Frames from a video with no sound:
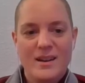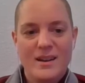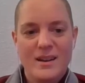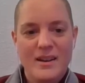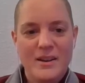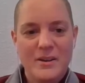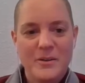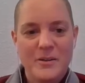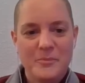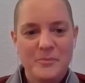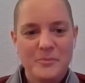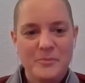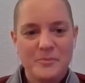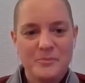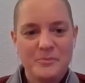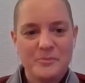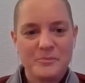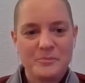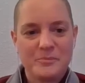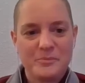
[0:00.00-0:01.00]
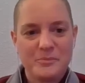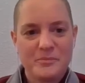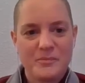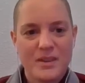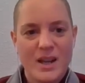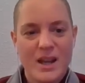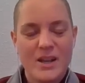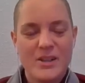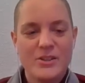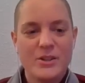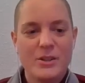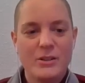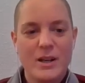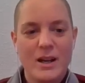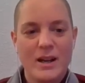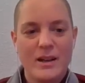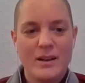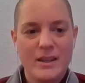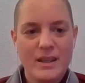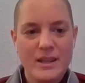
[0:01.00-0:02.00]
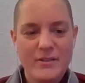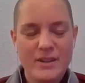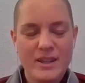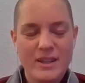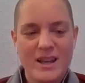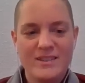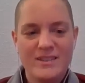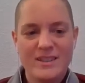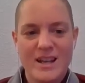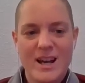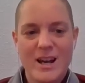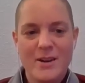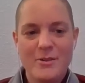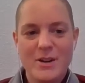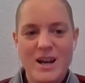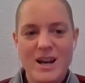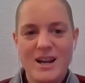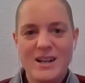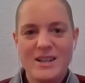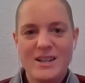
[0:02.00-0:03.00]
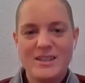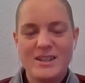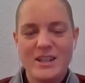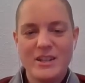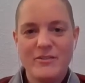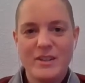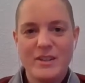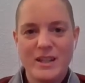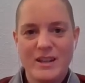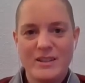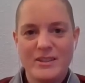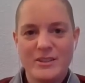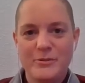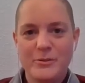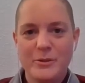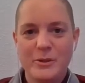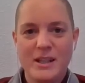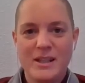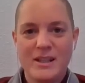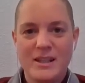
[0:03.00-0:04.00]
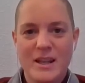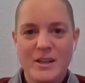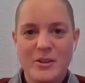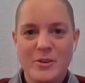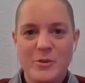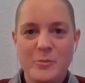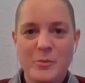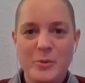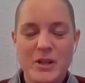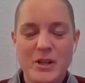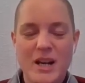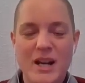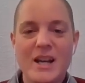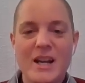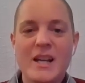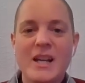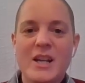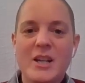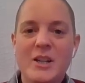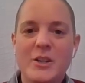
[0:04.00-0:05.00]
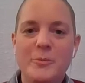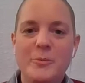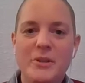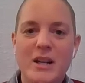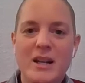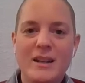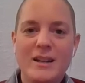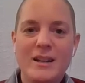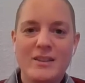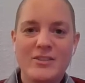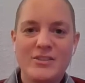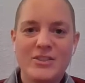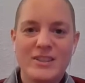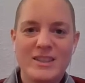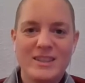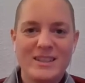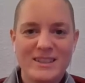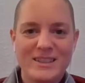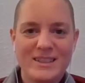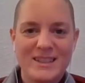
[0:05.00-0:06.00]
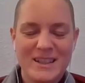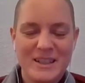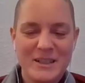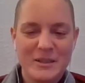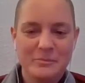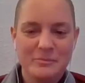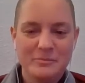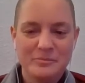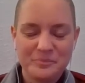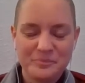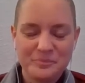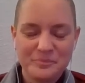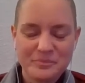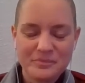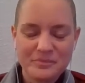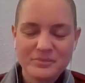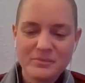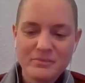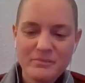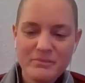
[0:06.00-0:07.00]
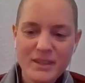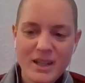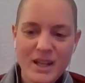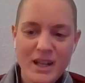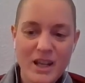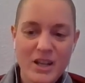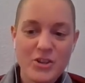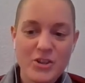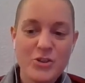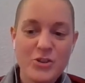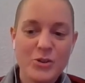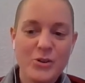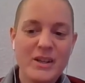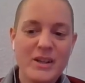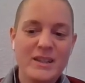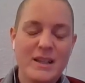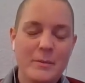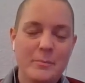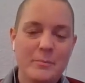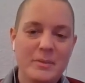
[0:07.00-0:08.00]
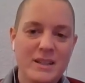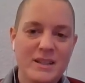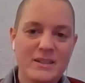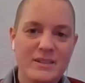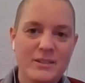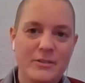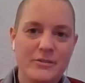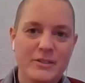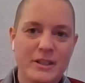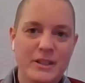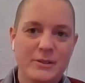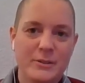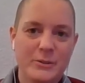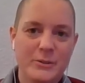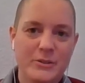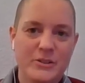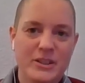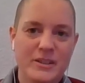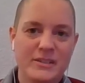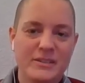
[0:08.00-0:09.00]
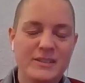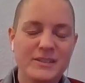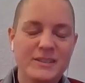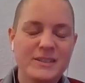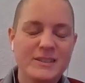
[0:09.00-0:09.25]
And so even as an arahant, even as a fully enlightened Buddha, the Buddha can still enjoy that bliss of seclusion.